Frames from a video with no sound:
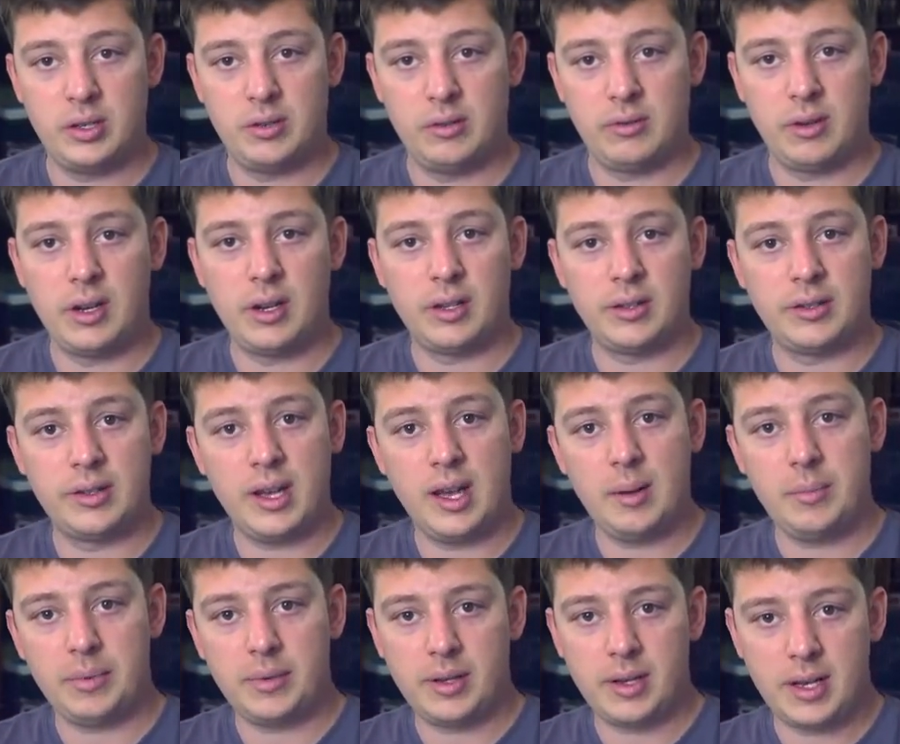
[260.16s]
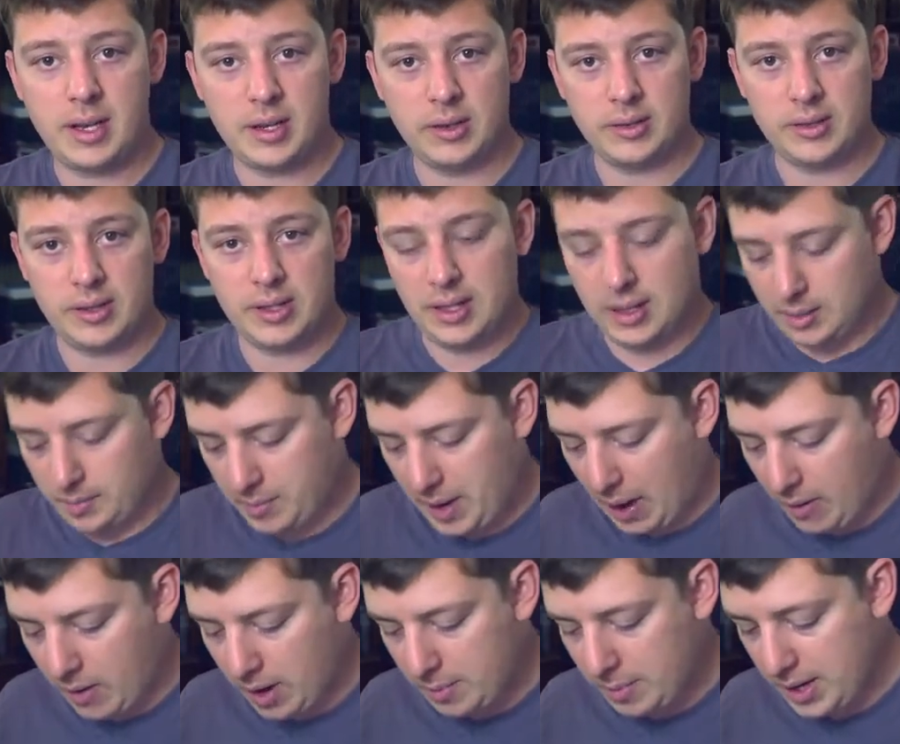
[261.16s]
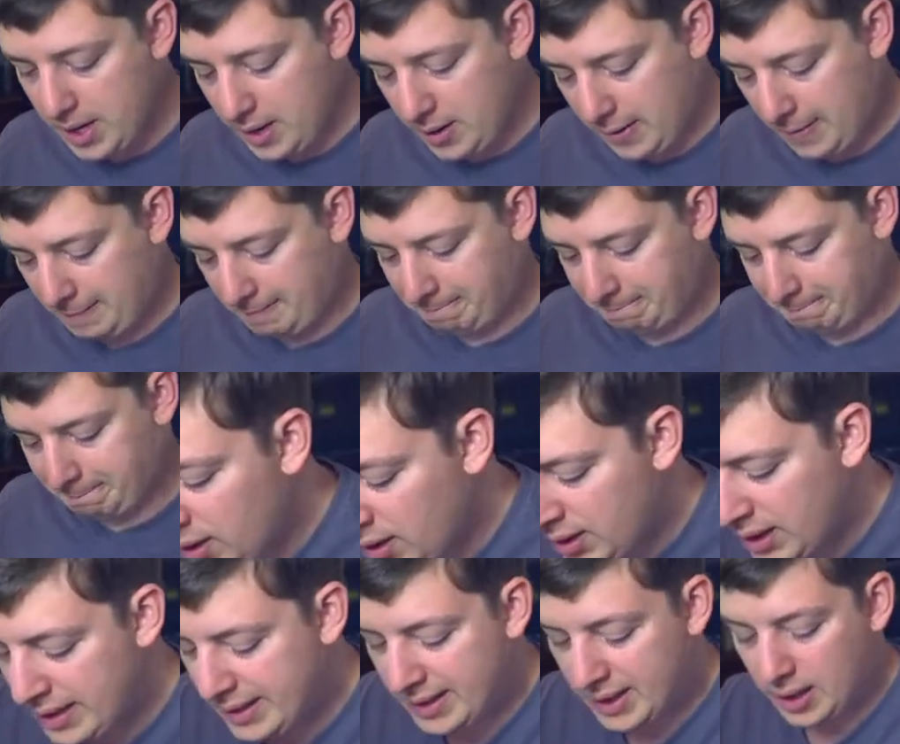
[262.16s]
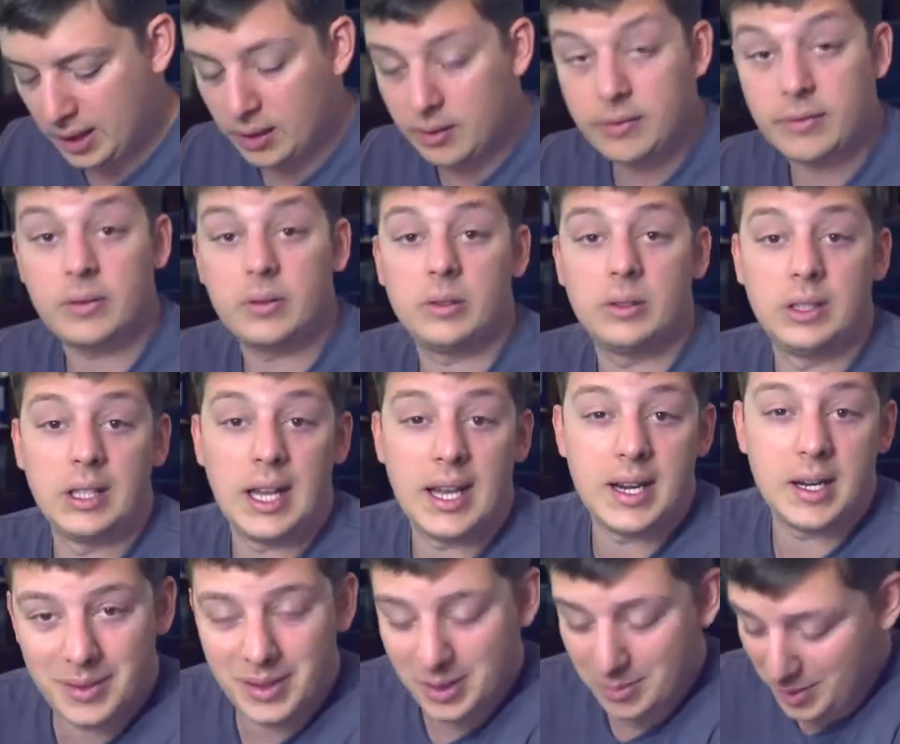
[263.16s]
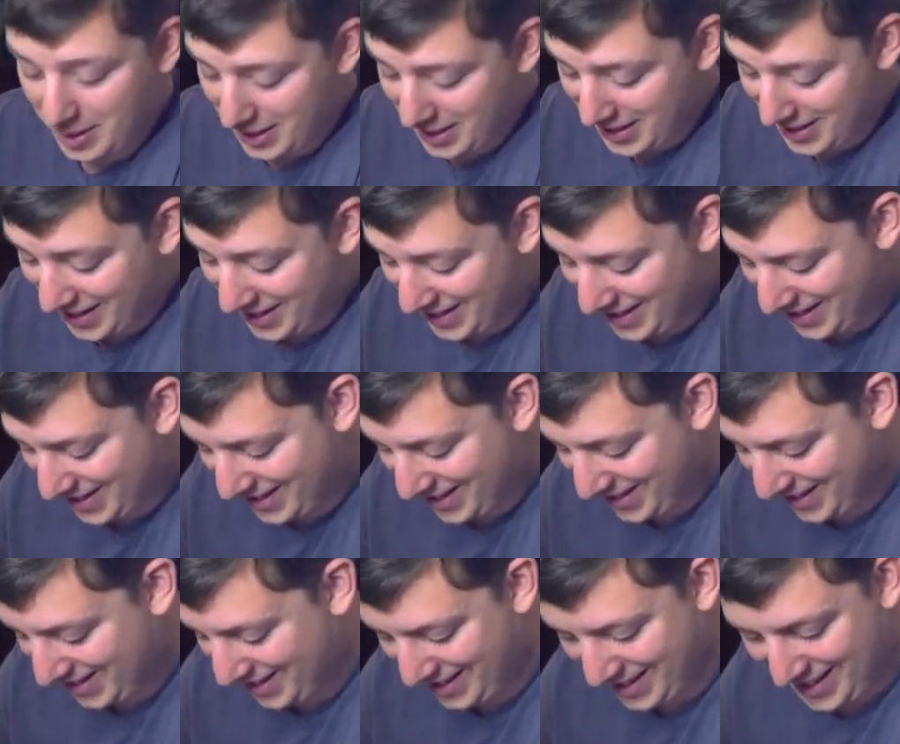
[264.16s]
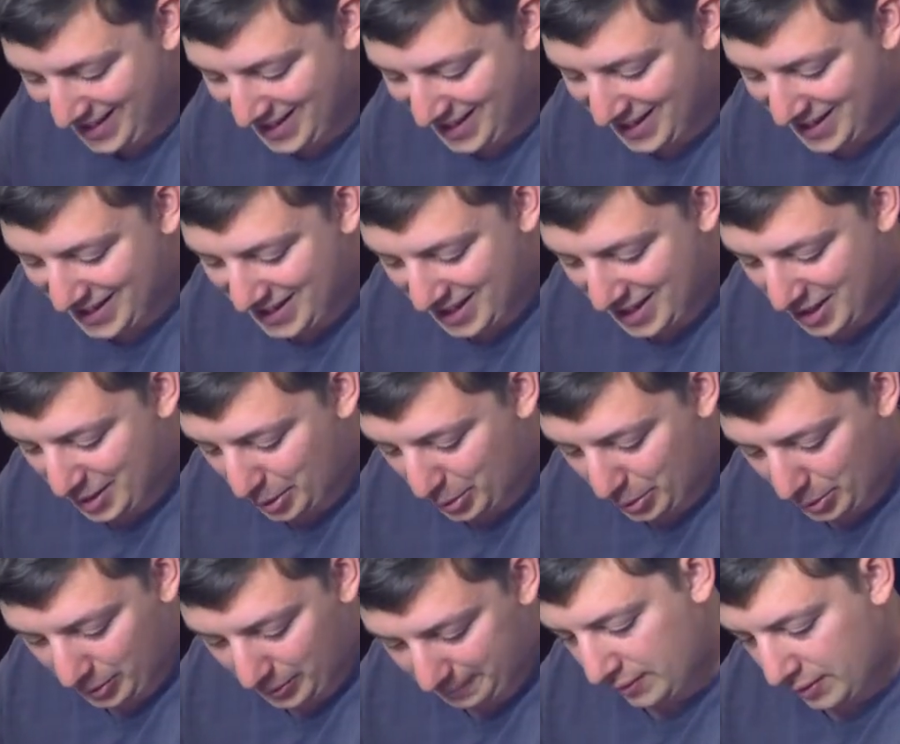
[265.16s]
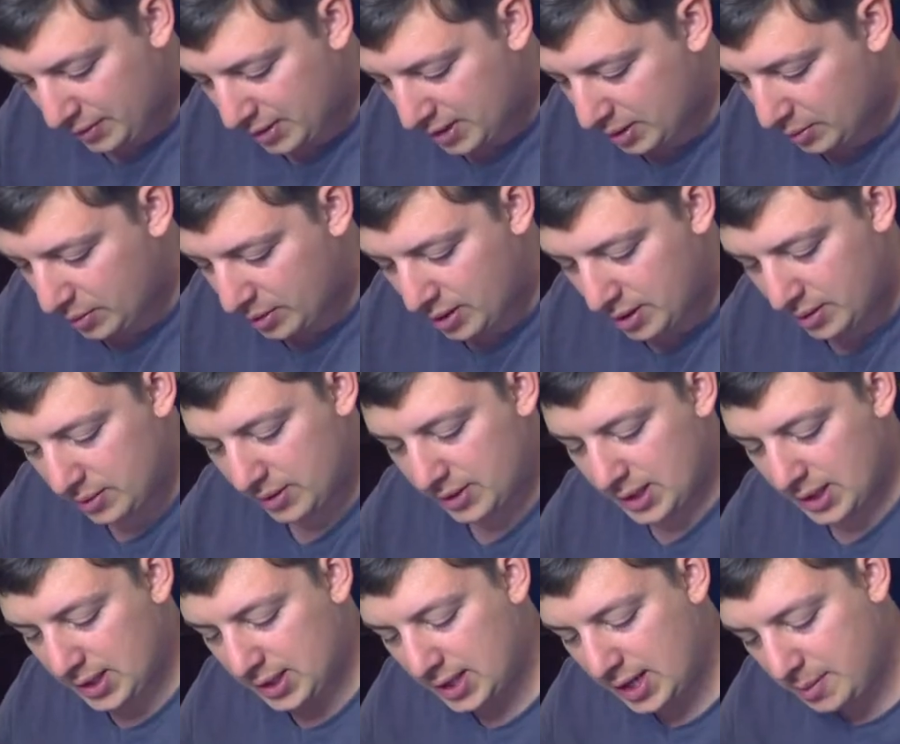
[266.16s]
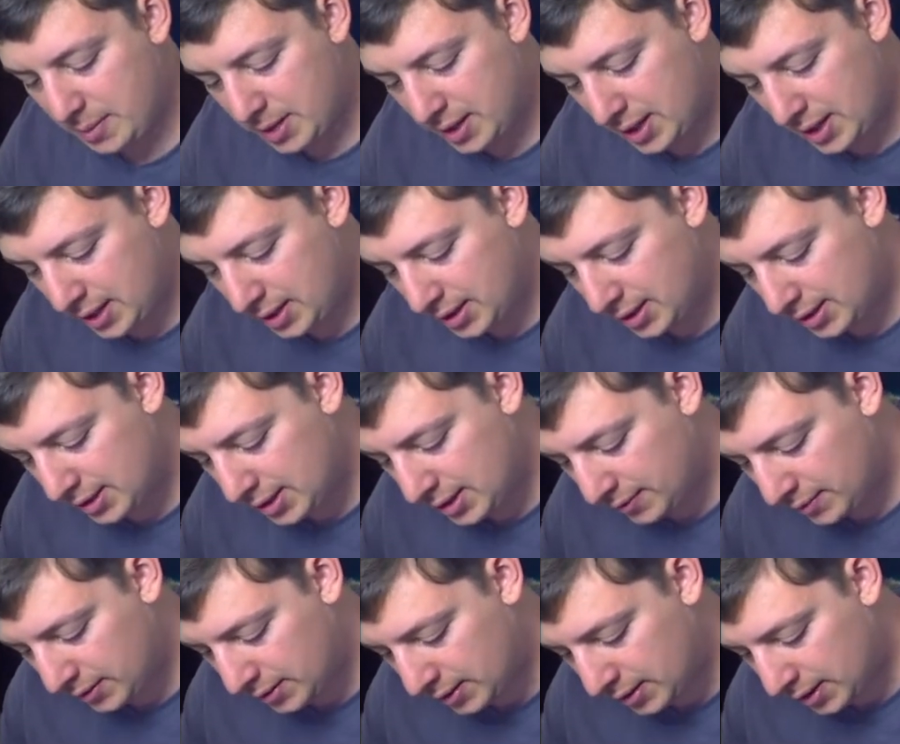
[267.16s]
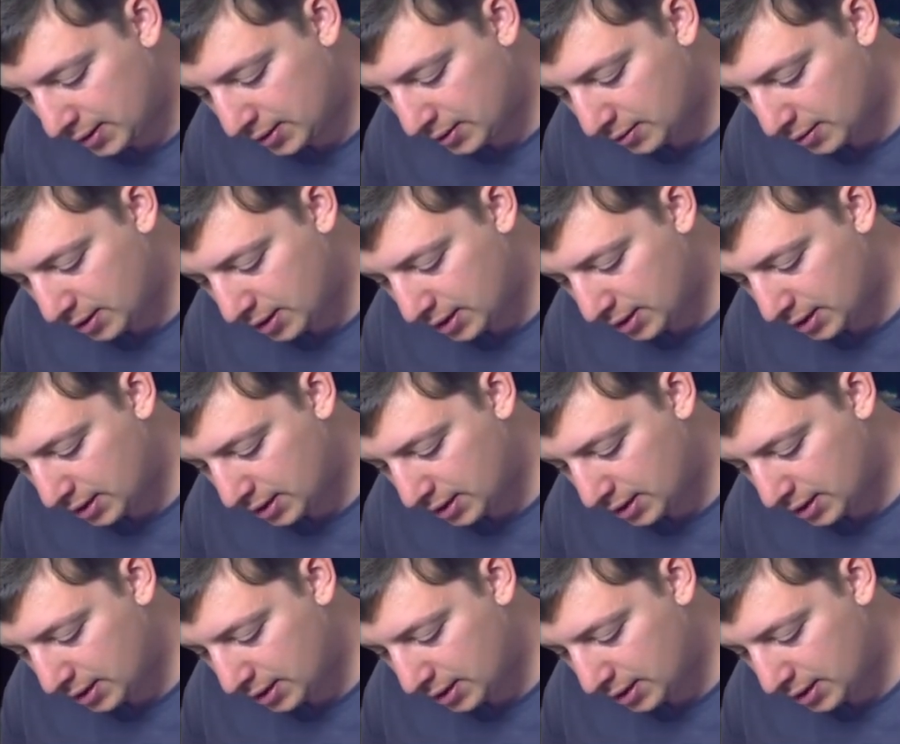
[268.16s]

right on top, and you'll see it power up here. Nice colorful light up in the beginning. It's kind of cool. First thing we're gonna do is set the time and date. Let's see if it's touchscreen.